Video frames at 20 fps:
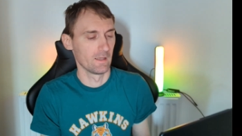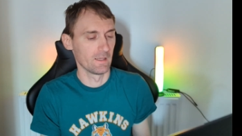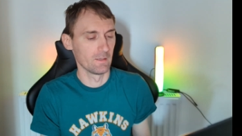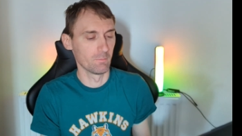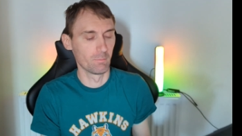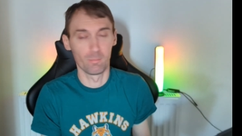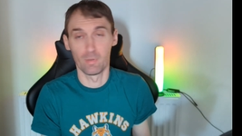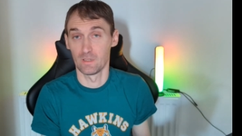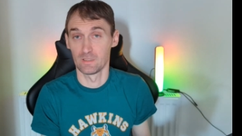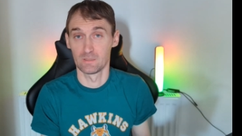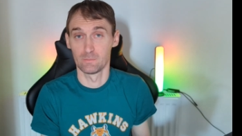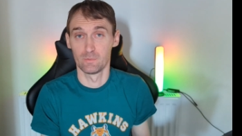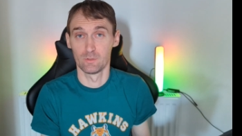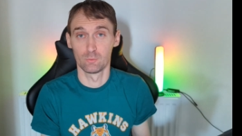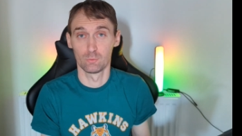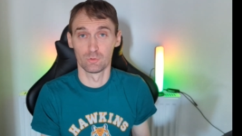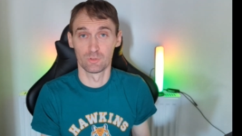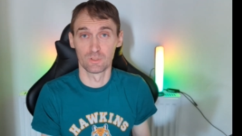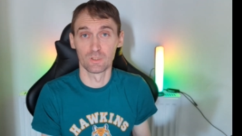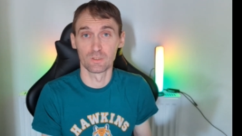
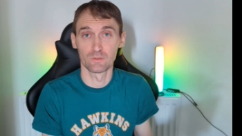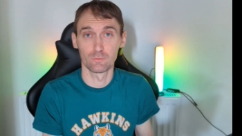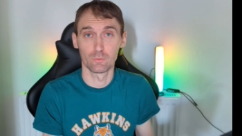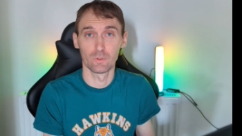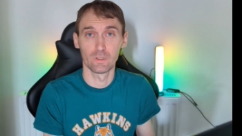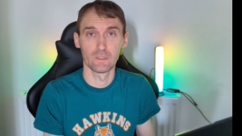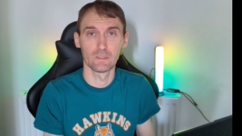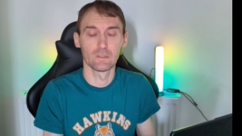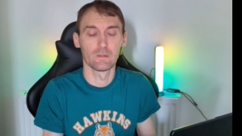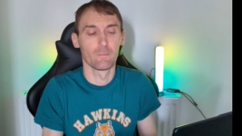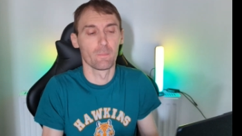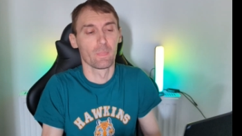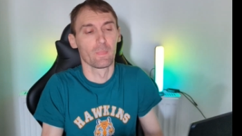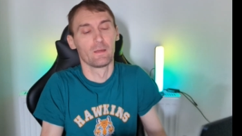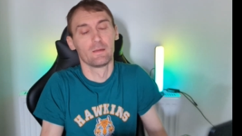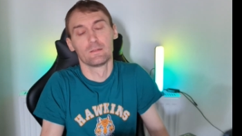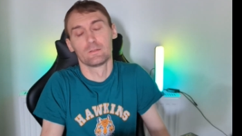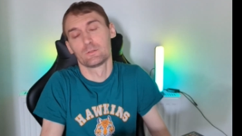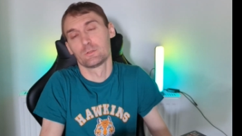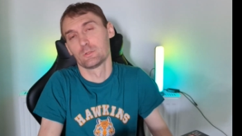impossible to search for it.
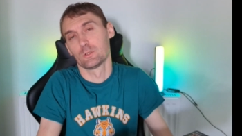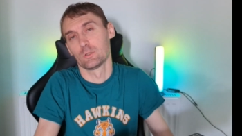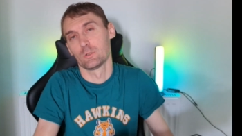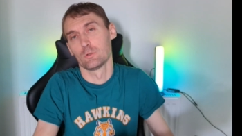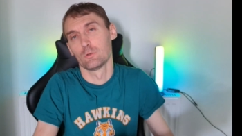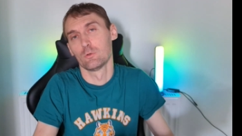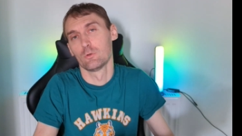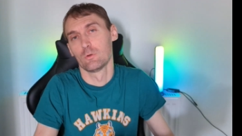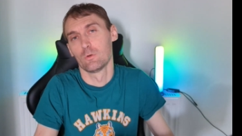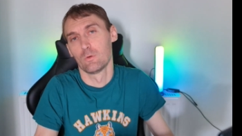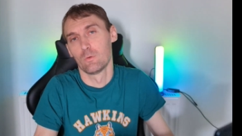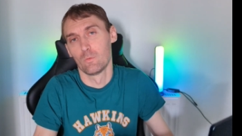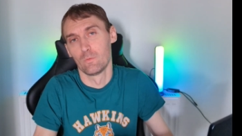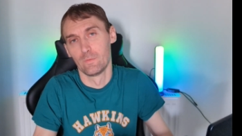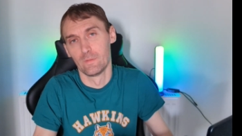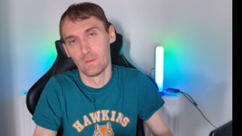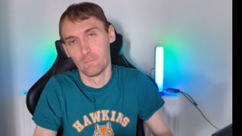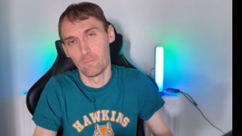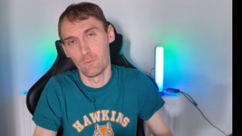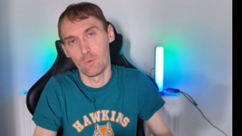So
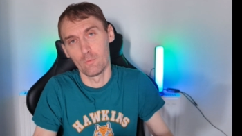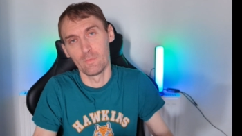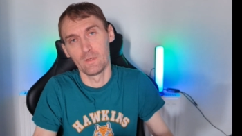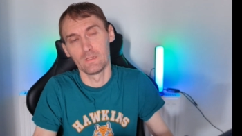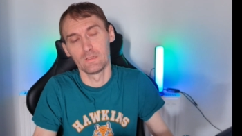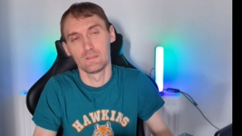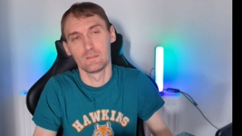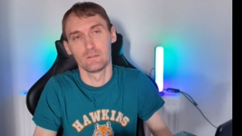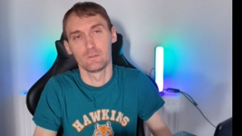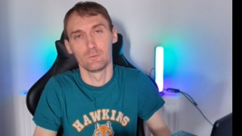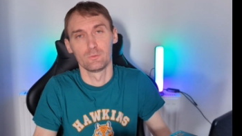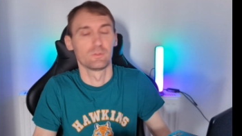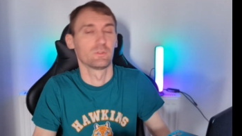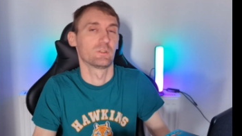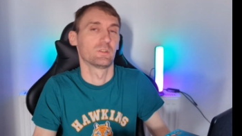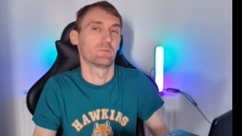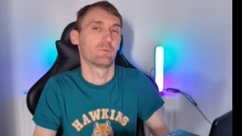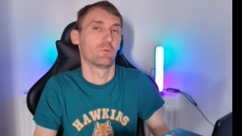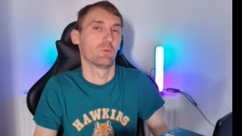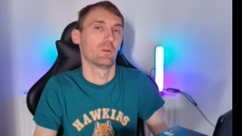the moment you
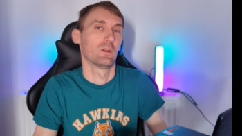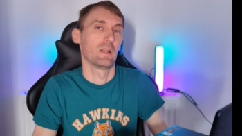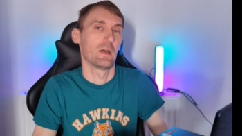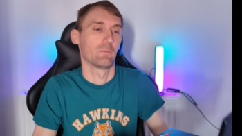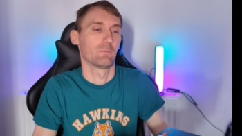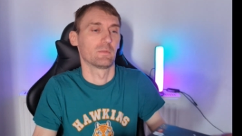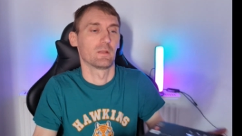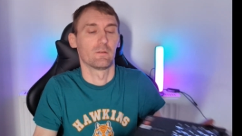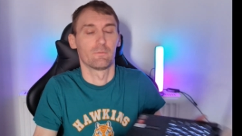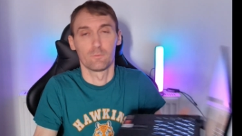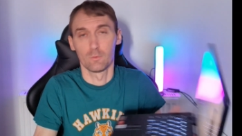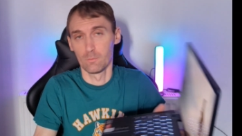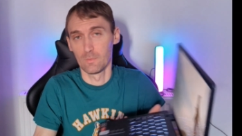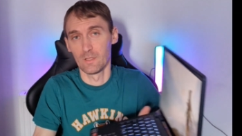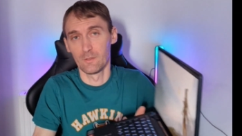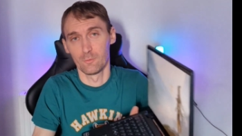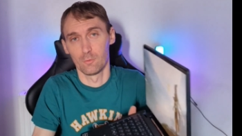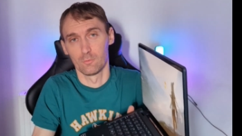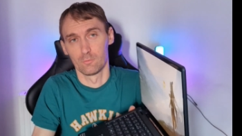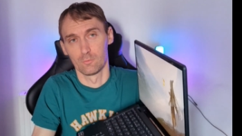search for a laptop from
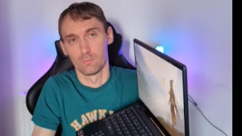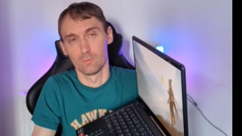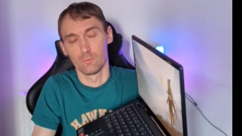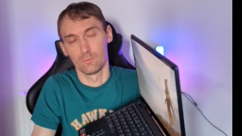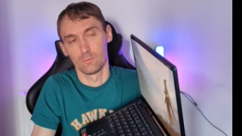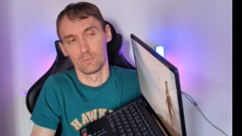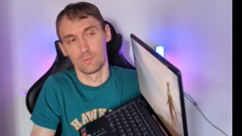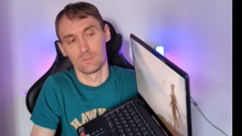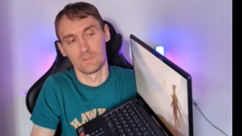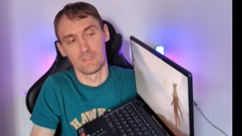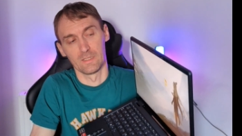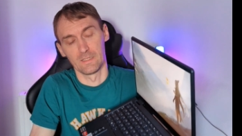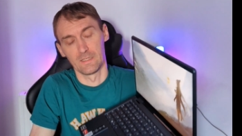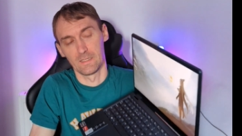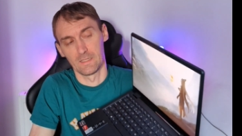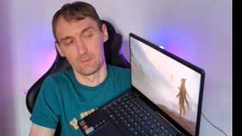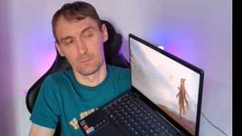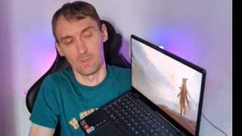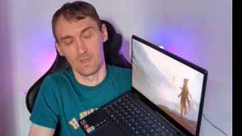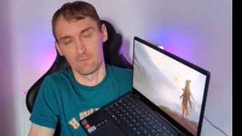Lenovo,
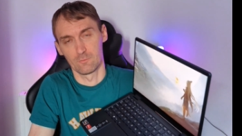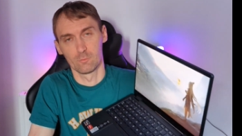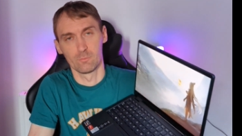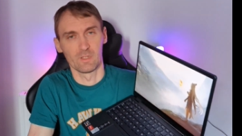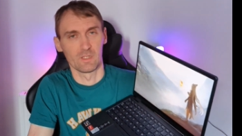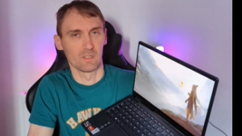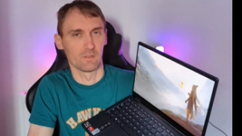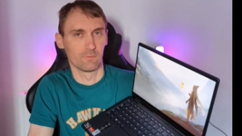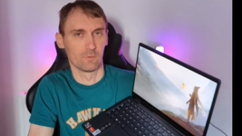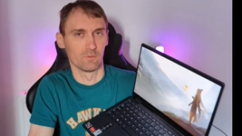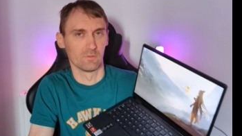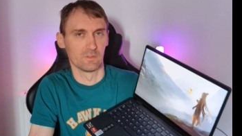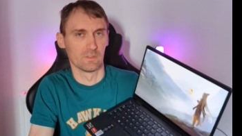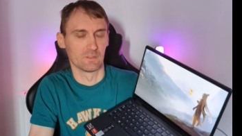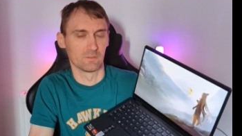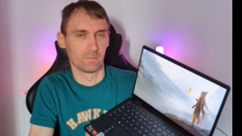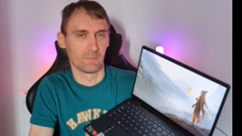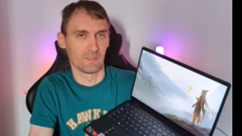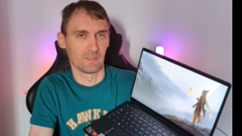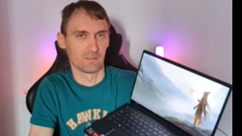they you have to be careful with
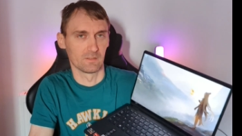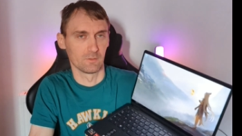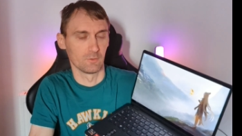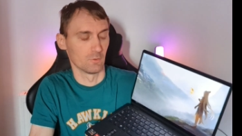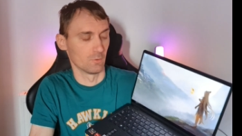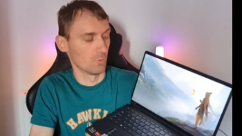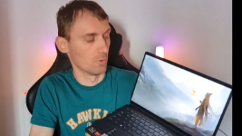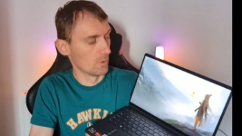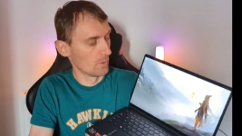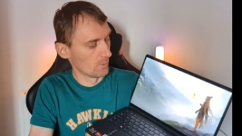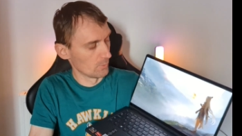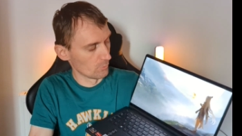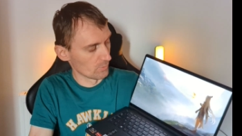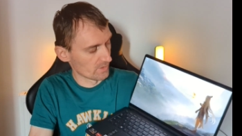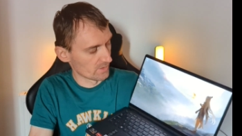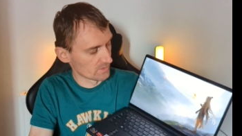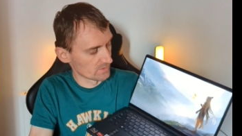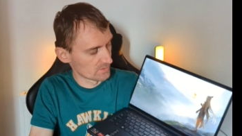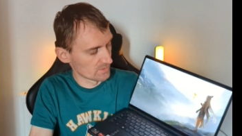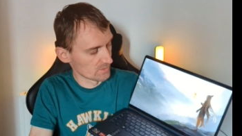the specs. You know, you
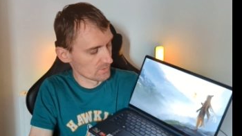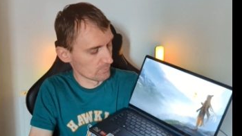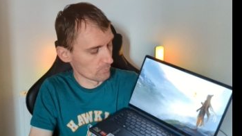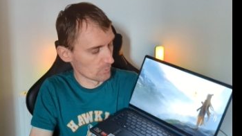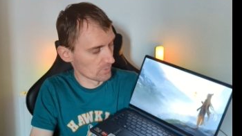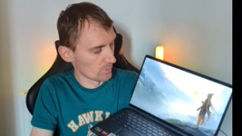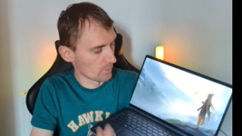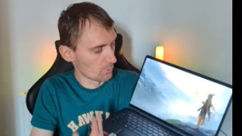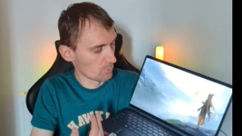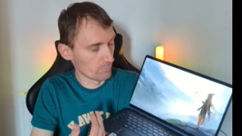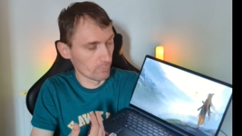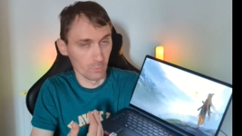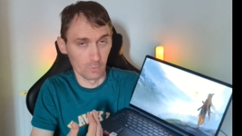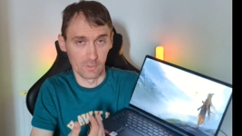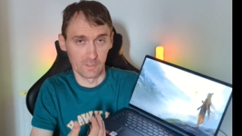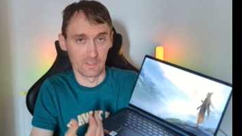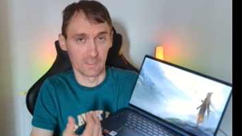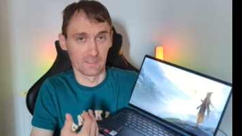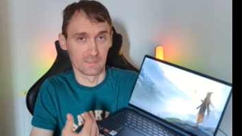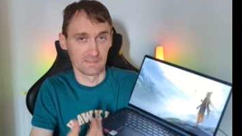can search for Lenovo
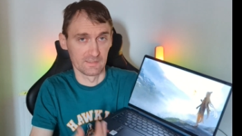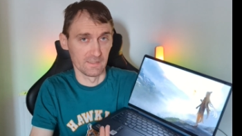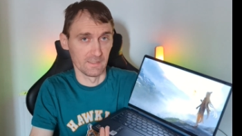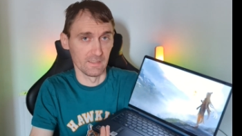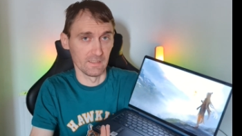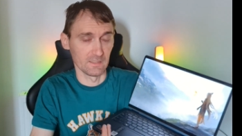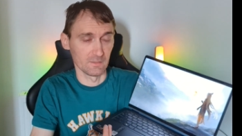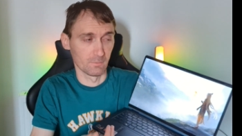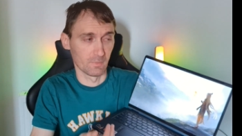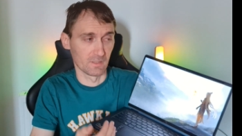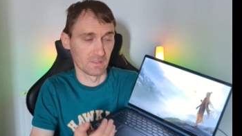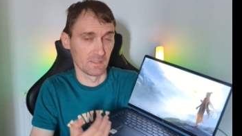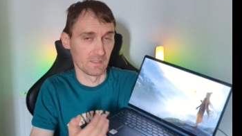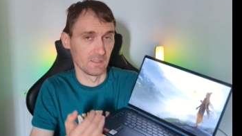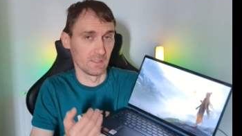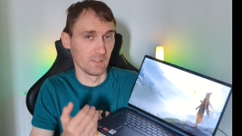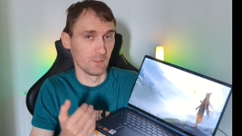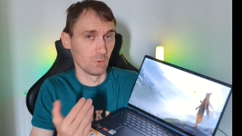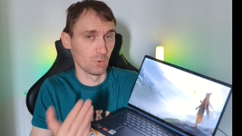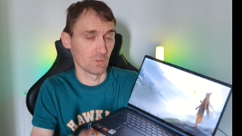Yoga 6, but
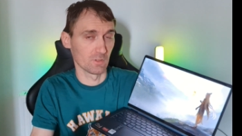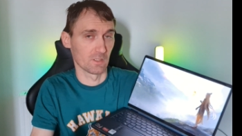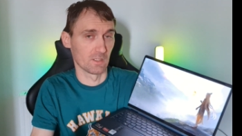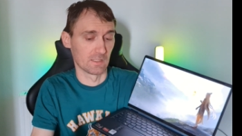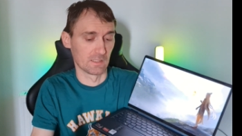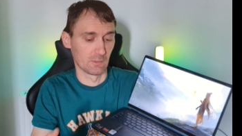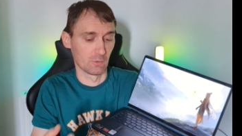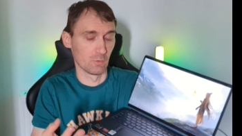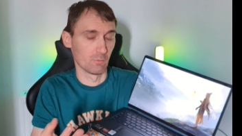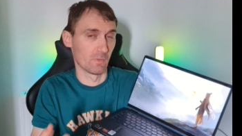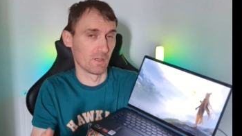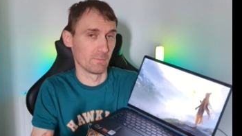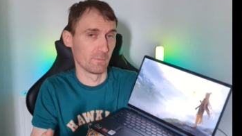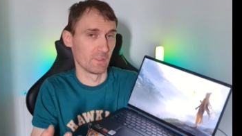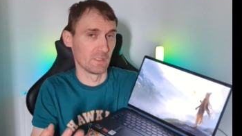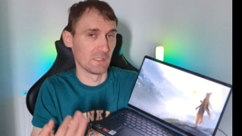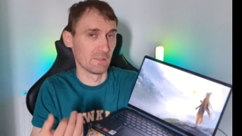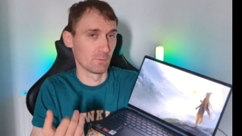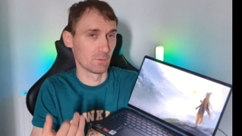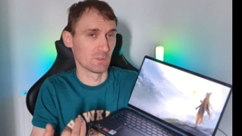then in your country might
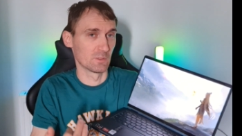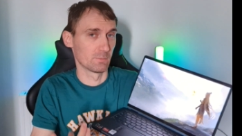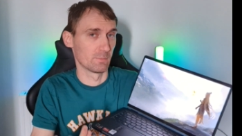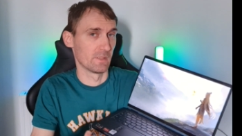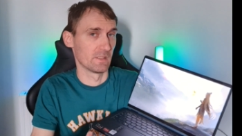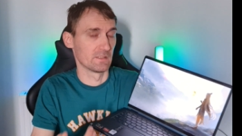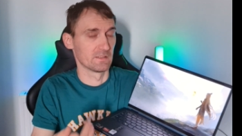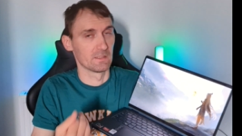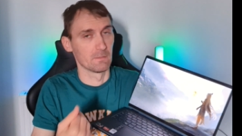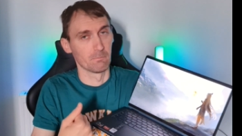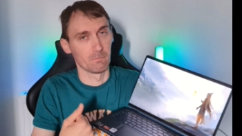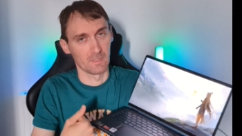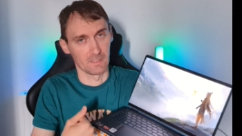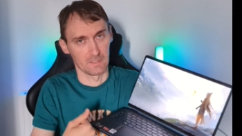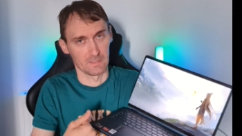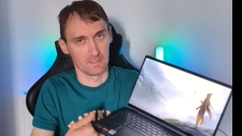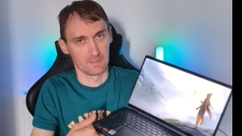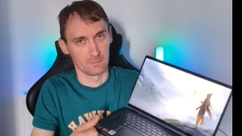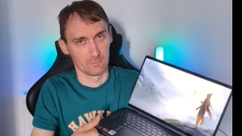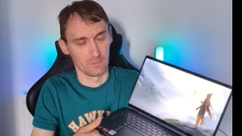be different specs than my
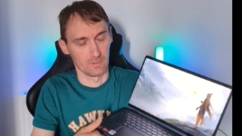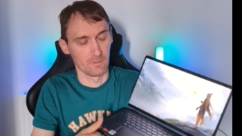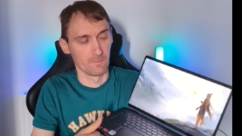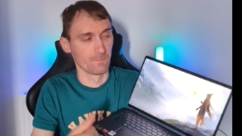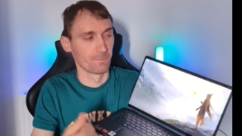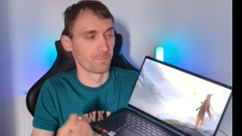country.